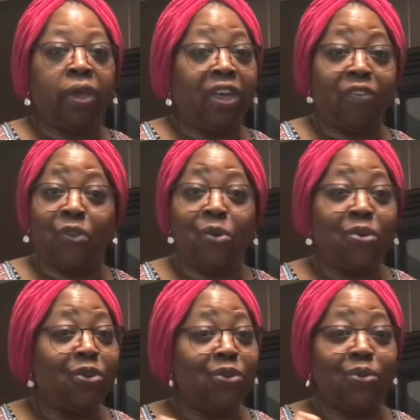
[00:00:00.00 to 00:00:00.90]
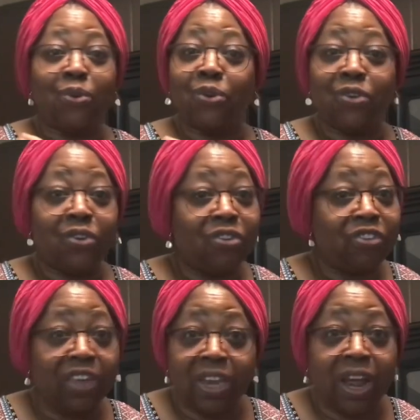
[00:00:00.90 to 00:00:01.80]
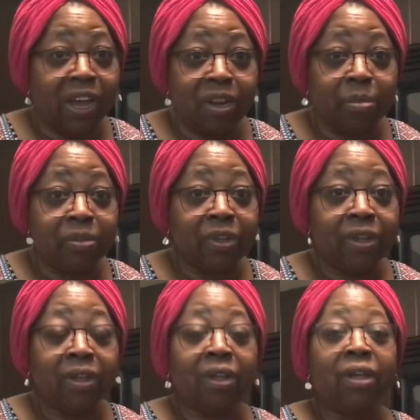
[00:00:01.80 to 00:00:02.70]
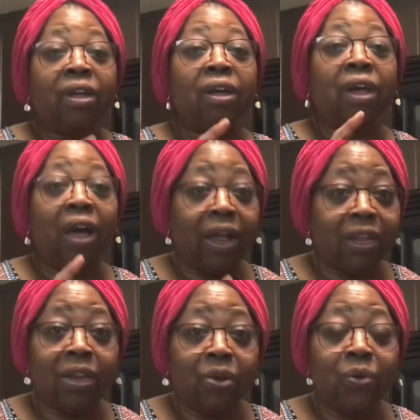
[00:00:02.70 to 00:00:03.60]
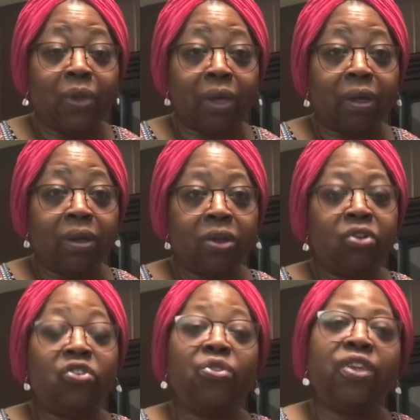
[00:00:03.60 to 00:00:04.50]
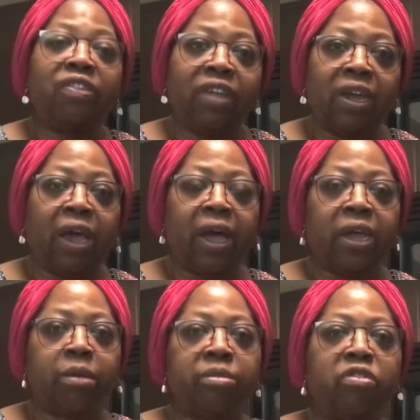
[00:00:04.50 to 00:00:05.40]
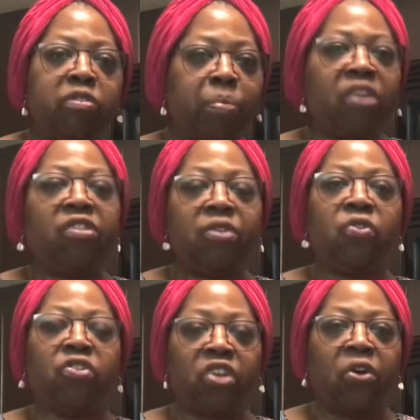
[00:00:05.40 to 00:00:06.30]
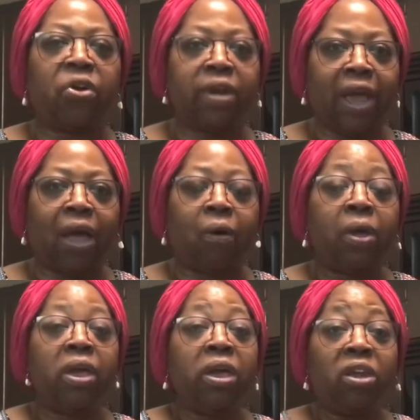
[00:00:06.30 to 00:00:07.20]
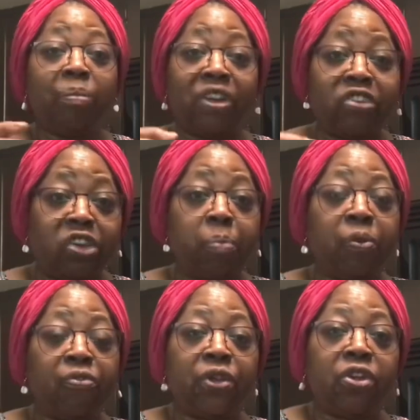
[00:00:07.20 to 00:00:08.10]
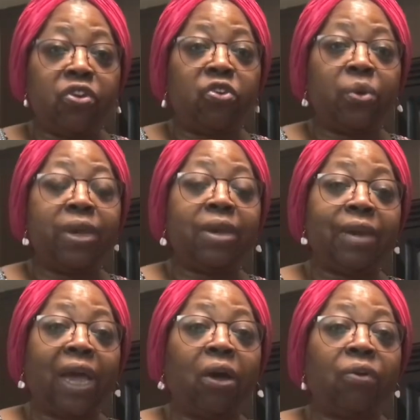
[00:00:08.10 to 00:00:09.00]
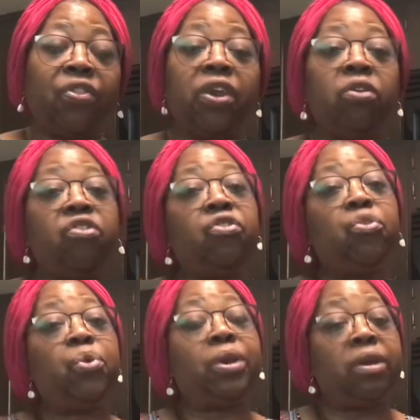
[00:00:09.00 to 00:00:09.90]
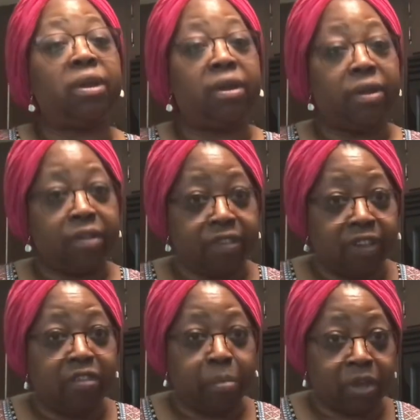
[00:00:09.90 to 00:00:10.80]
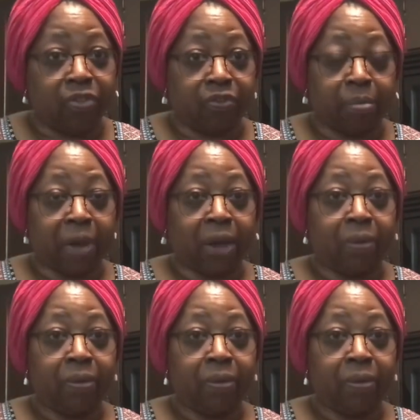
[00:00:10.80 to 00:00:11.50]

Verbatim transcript: If you can do 10 items, hallelujah. Do the 10 items, especially if you start now. It'll be cheaper for you to do it now than to do it six months from now.